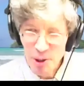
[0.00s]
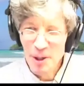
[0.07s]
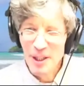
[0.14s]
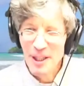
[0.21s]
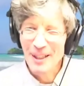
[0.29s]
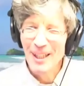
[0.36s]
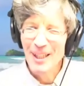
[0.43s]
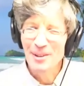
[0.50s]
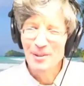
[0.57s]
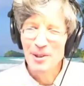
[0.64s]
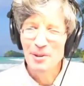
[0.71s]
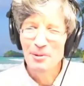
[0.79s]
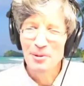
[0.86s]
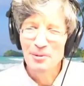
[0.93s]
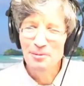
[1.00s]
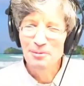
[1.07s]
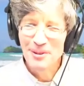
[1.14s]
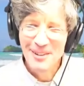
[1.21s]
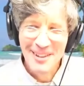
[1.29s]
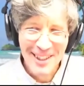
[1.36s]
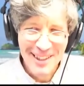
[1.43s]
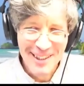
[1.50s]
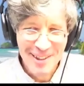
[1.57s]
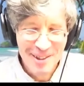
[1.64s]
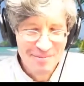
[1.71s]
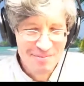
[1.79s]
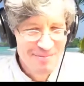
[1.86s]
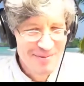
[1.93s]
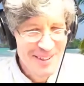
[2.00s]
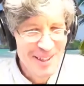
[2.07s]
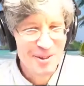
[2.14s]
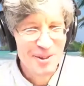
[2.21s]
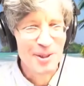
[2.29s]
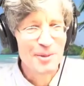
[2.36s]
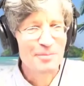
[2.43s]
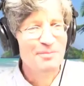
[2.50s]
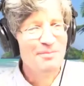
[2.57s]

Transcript: kindling on your roof. Yeah, sounds good.